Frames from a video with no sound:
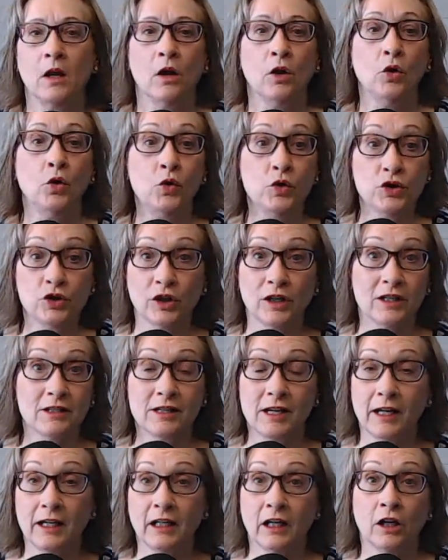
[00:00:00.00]
Who's going to
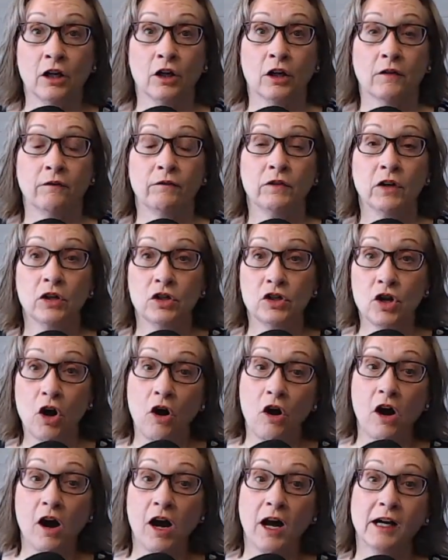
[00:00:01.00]
take care of the
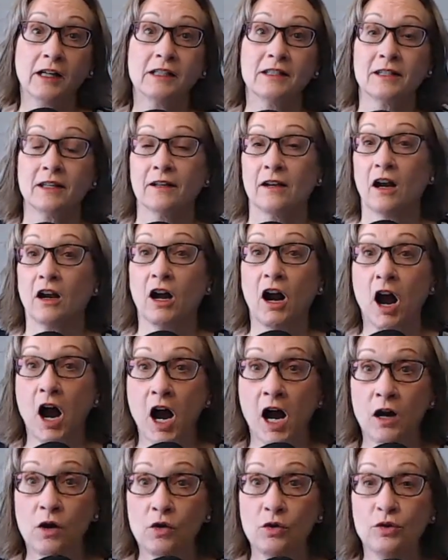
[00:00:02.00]
dogs and our
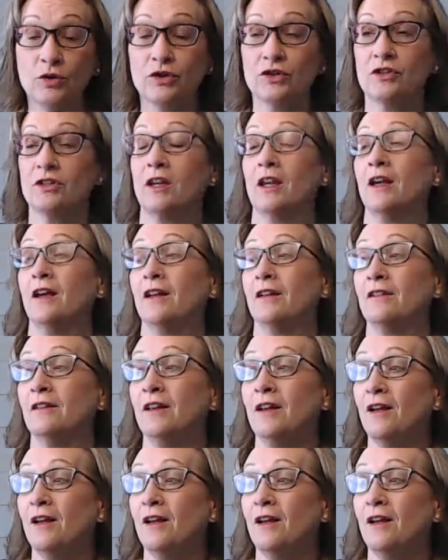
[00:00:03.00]
house? And